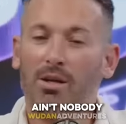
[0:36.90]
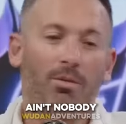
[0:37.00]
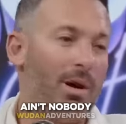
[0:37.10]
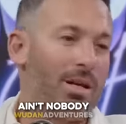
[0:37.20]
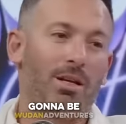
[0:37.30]
ain't
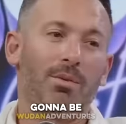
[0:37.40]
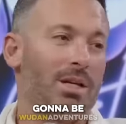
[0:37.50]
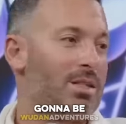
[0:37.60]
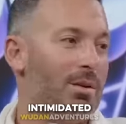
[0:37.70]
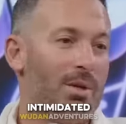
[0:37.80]
nobody gonna
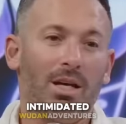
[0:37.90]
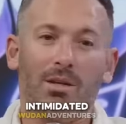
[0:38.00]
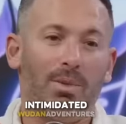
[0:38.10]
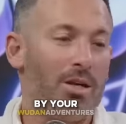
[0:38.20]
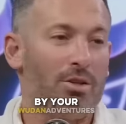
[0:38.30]
be
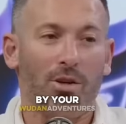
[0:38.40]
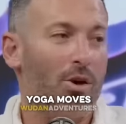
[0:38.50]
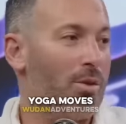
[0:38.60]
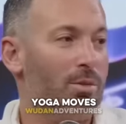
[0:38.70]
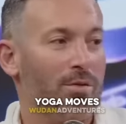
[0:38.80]
intimidated by your
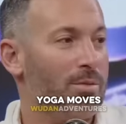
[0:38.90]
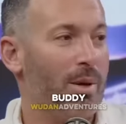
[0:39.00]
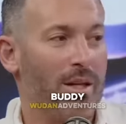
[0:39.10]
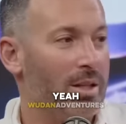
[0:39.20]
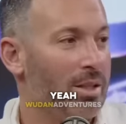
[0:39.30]
yoga moves, buddy.